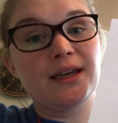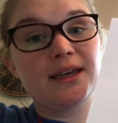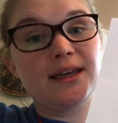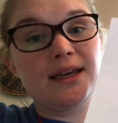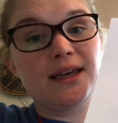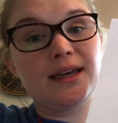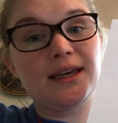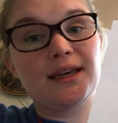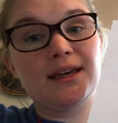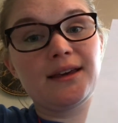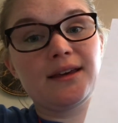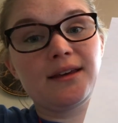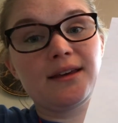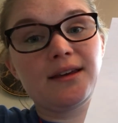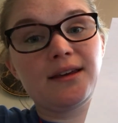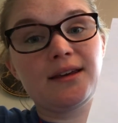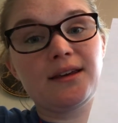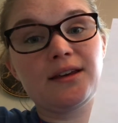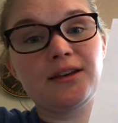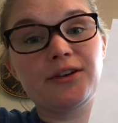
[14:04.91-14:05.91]
E,
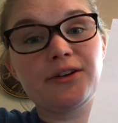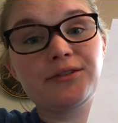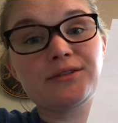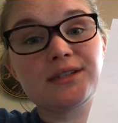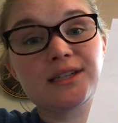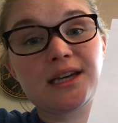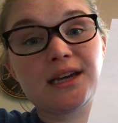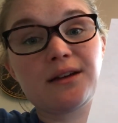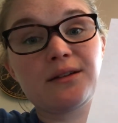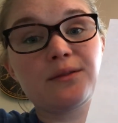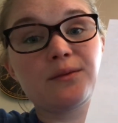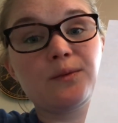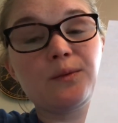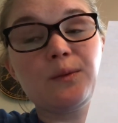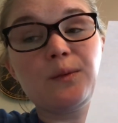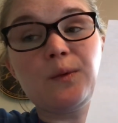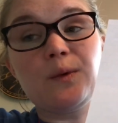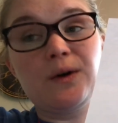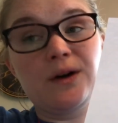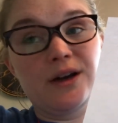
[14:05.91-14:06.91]
E, go down
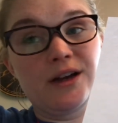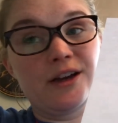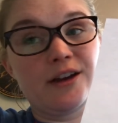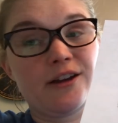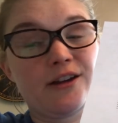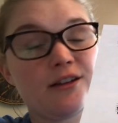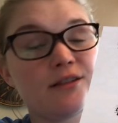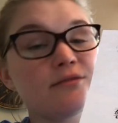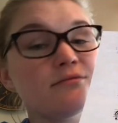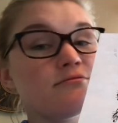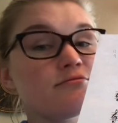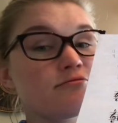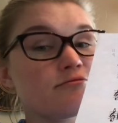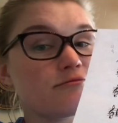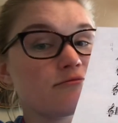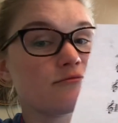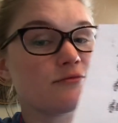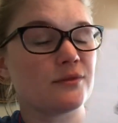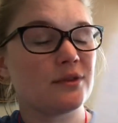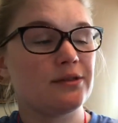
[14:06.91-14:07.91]
1,
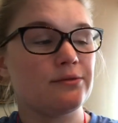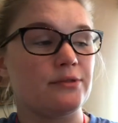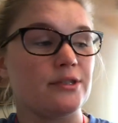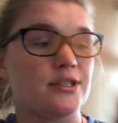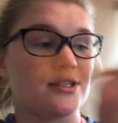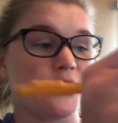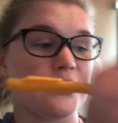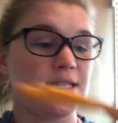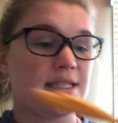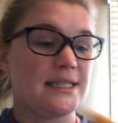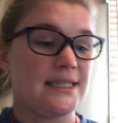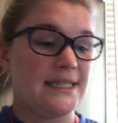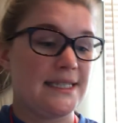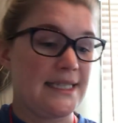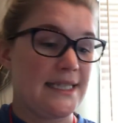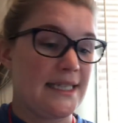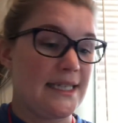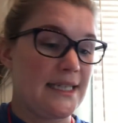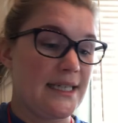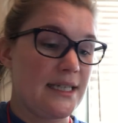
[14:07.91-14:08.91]
which is
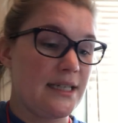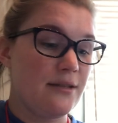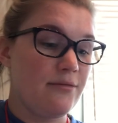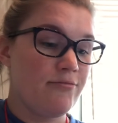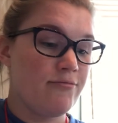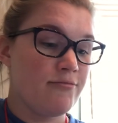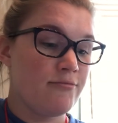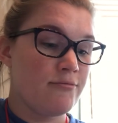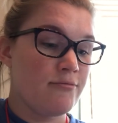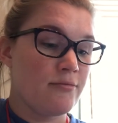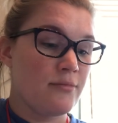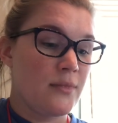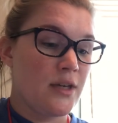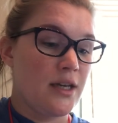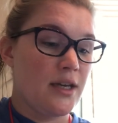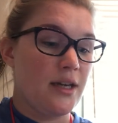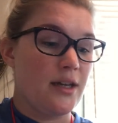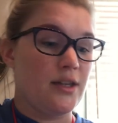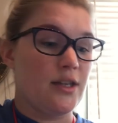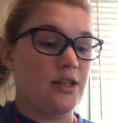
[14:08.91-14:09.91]
D.
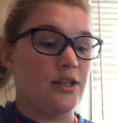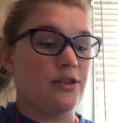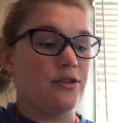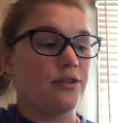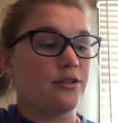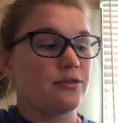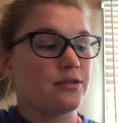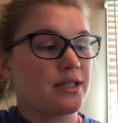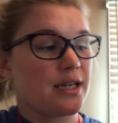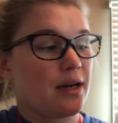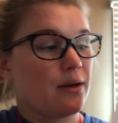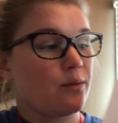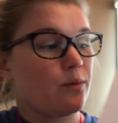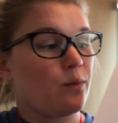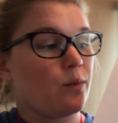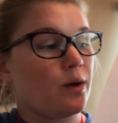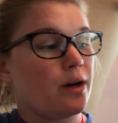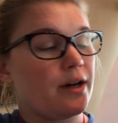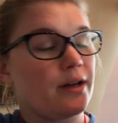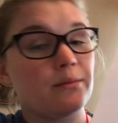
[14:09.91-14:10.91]
And then you go down
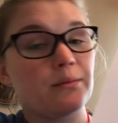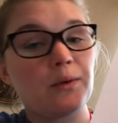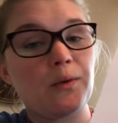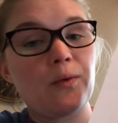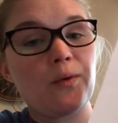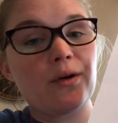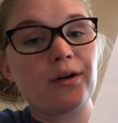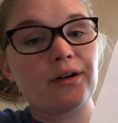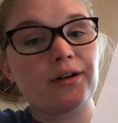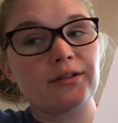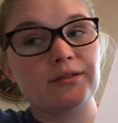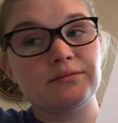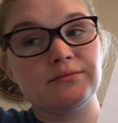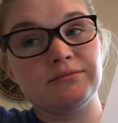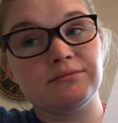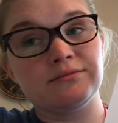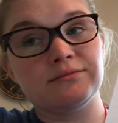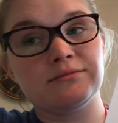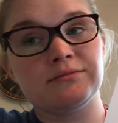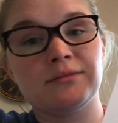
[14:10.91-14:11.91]
1 more,
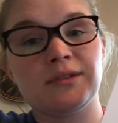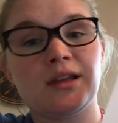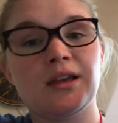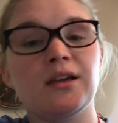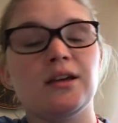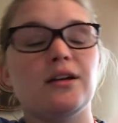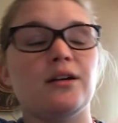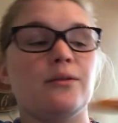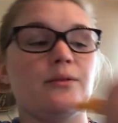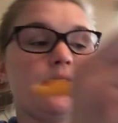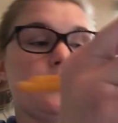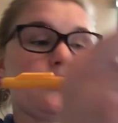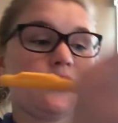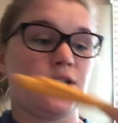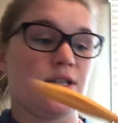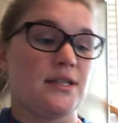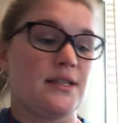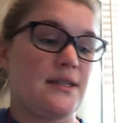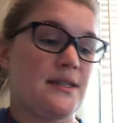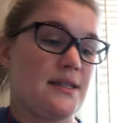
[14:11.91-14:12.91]
which
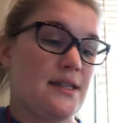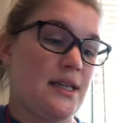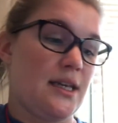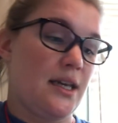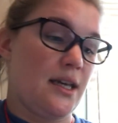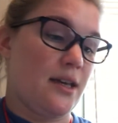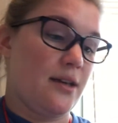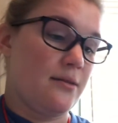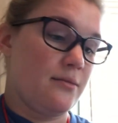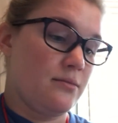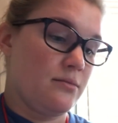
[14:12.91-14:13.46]
is C.